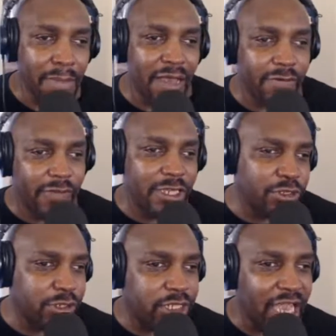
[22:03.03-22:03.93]
my
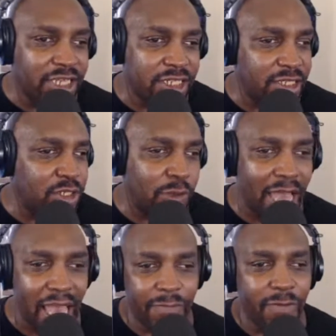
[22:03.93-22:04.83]
feature section. So I
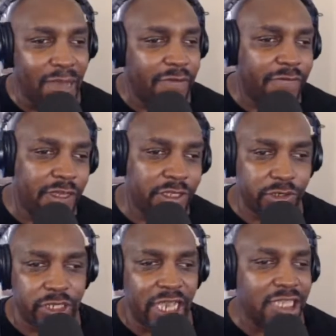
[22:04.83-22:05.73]
have in my feature
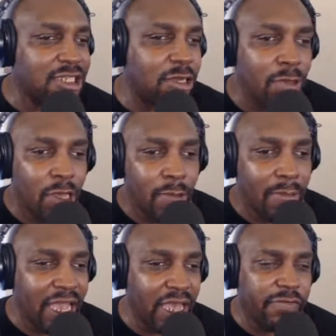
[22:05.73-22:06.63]
section
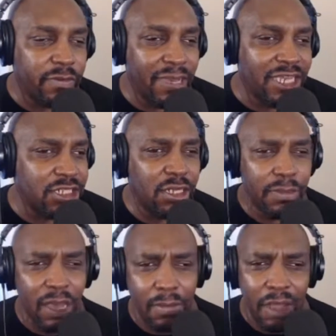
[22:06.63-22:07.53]
my information
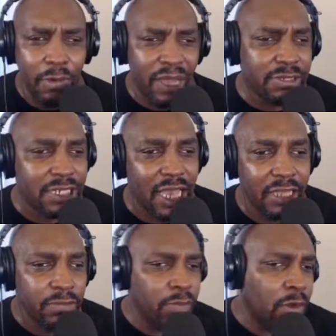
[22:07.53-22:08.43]
about my
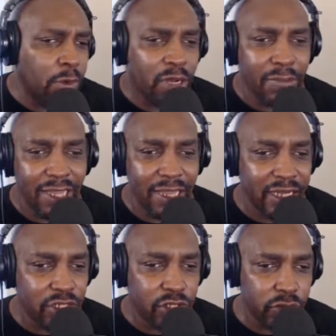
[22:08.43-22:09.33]
website, one of my
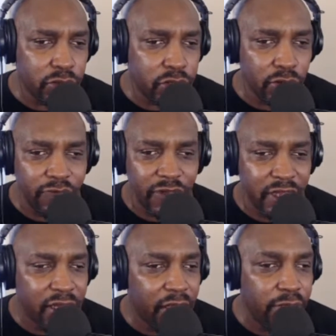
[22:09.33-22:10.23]
latest YouTube
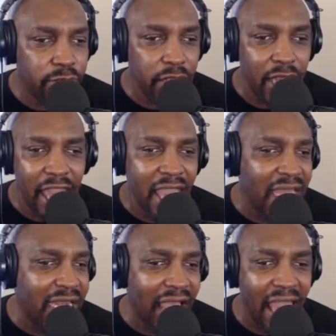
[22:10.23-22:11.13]
videos,
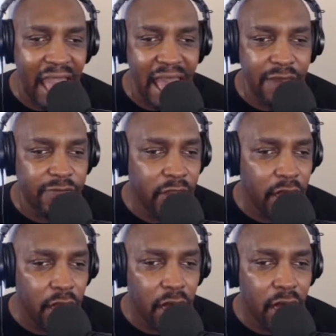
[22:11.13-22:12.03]
and I have
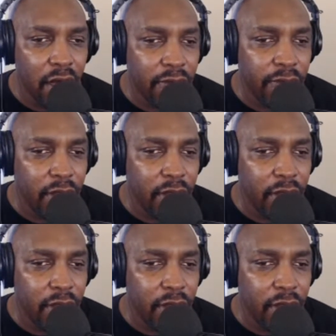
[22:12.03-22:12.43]
a